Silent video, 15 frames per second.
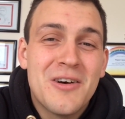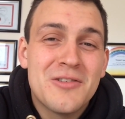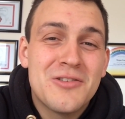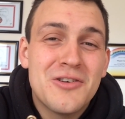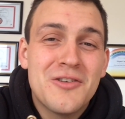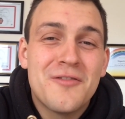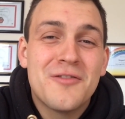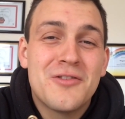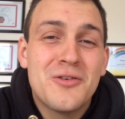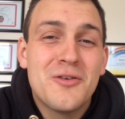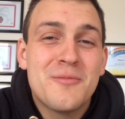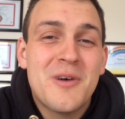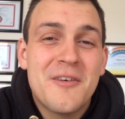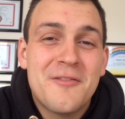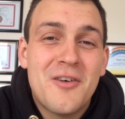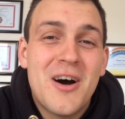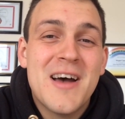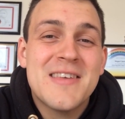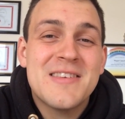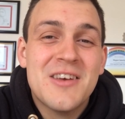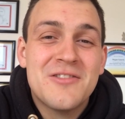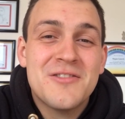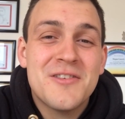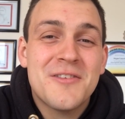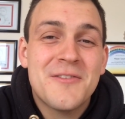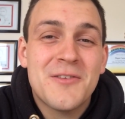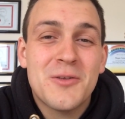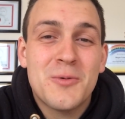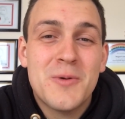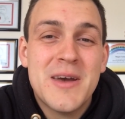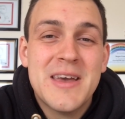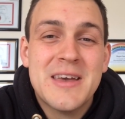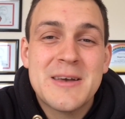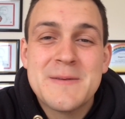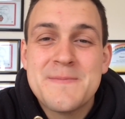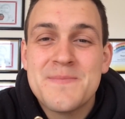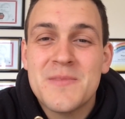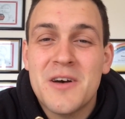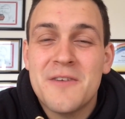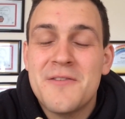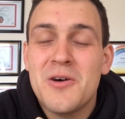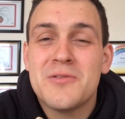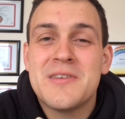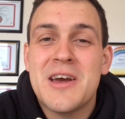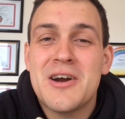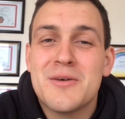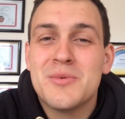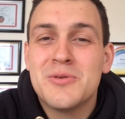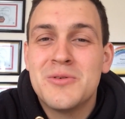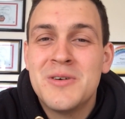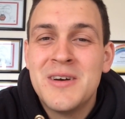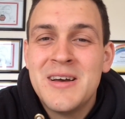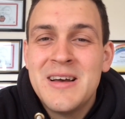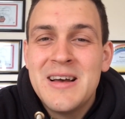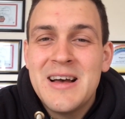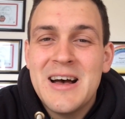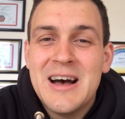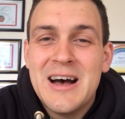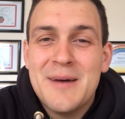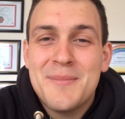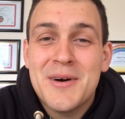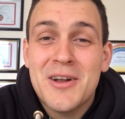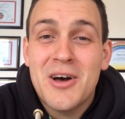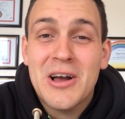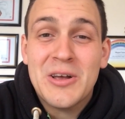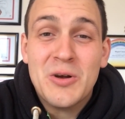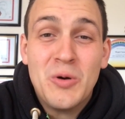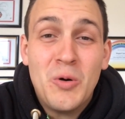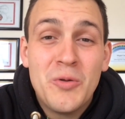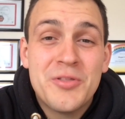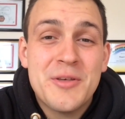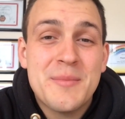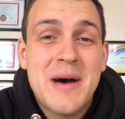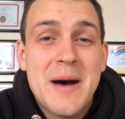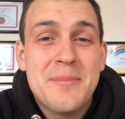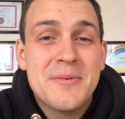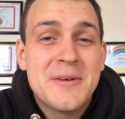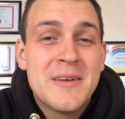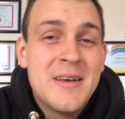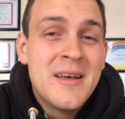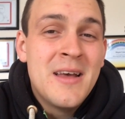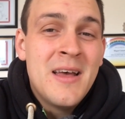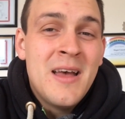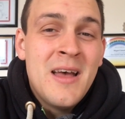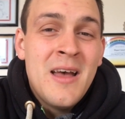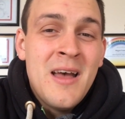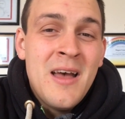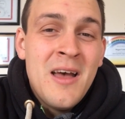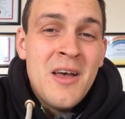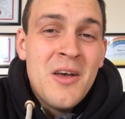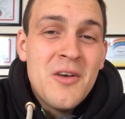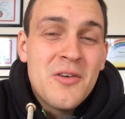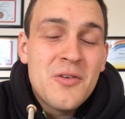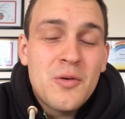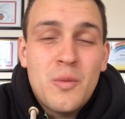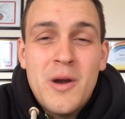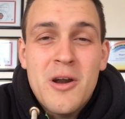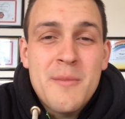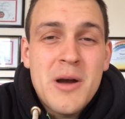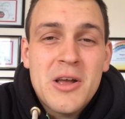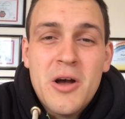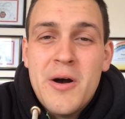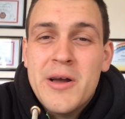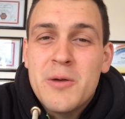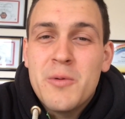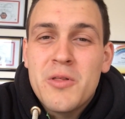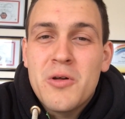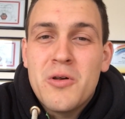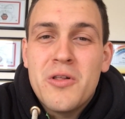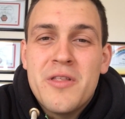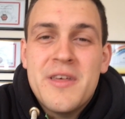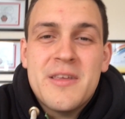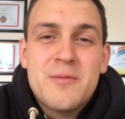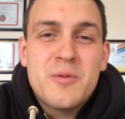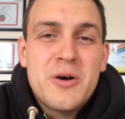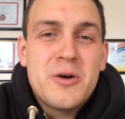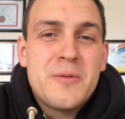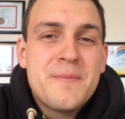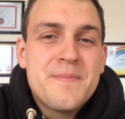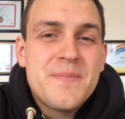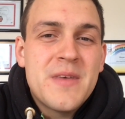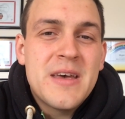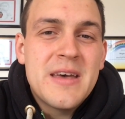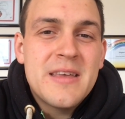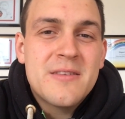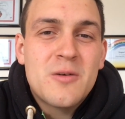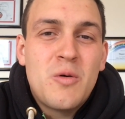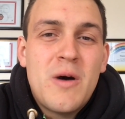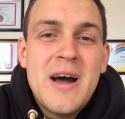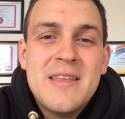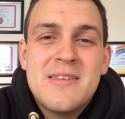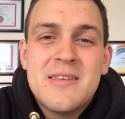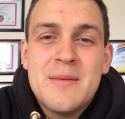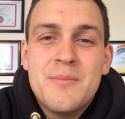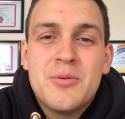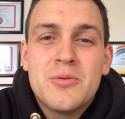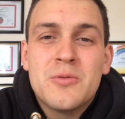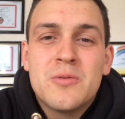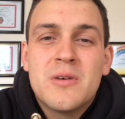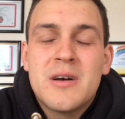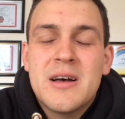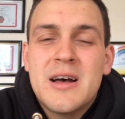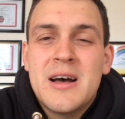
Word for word: of my fire sessions for the week. I felt terrible, but I caught them up. So where am I going with all of this? Well, it's quite simple.